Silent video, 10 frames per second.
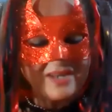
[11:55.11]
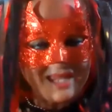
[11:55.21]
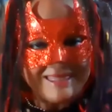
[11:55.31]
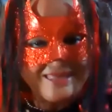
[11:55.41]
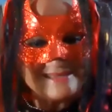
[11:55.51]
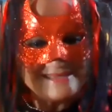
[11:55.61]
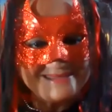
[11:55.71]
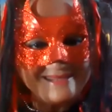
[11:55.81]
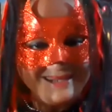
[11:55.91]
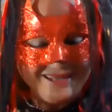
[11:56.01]
like
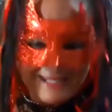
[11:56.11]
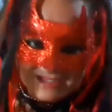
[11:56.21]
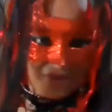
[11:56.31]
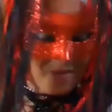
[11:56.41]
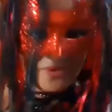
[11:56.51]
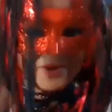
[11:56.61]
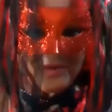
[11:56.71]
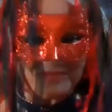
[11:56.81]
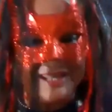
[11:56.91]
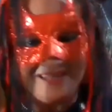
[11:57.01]
this. It's all part
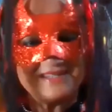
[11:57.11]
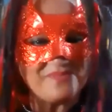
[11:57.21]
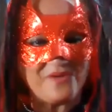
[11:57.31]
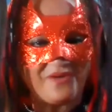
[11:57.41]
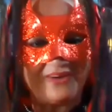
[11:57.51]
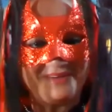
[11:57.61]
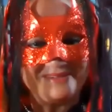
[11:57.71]
of Tell Us More.